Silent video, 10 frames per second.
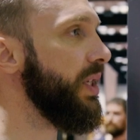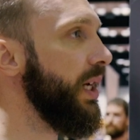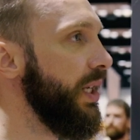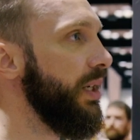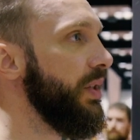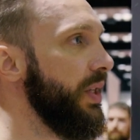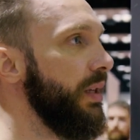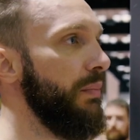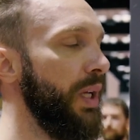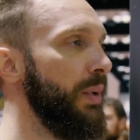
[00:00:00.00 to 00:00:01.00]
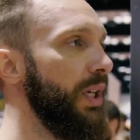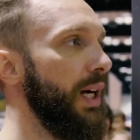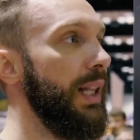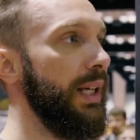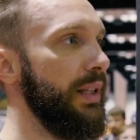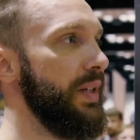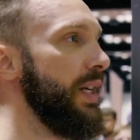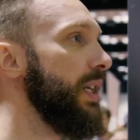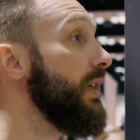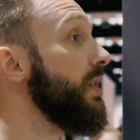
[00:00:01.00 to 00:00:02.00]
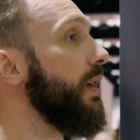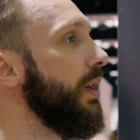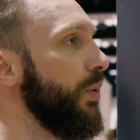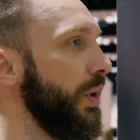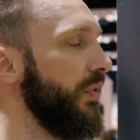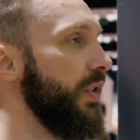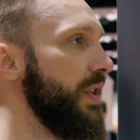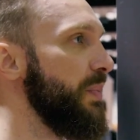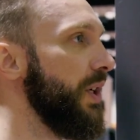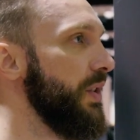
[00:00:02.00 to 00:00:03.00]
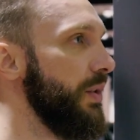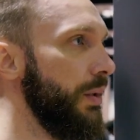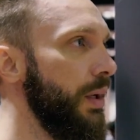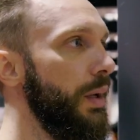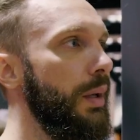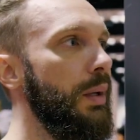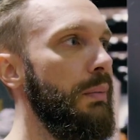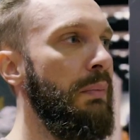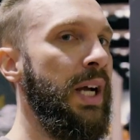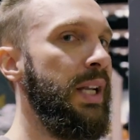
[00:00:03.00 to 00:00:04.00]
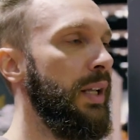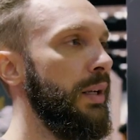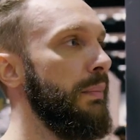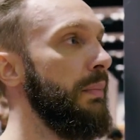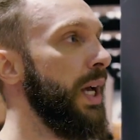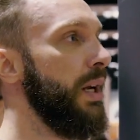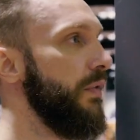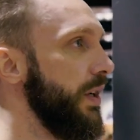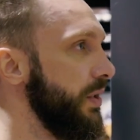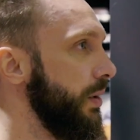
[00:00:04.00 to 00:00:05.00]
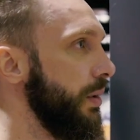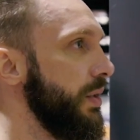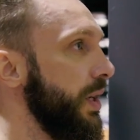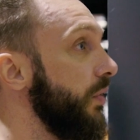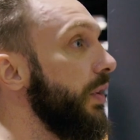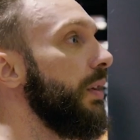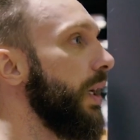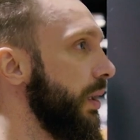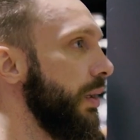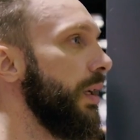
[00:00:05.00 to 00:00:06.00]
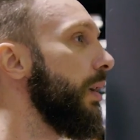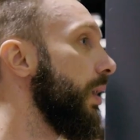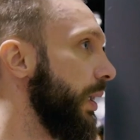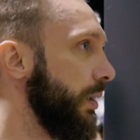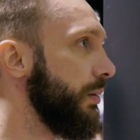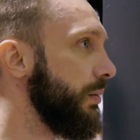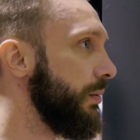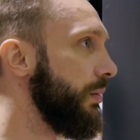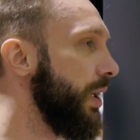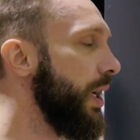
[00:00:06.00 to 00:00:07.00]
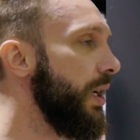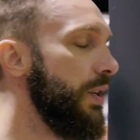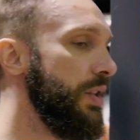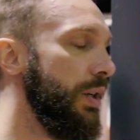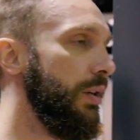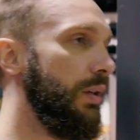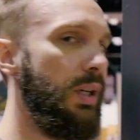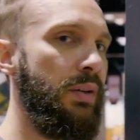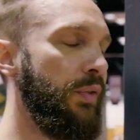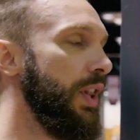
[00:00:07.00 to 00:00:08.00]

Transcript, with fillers: these ideas that maybe I like this idea, it's not going to work for this monster, might end up manifesting itself in like the gig Yeah. So for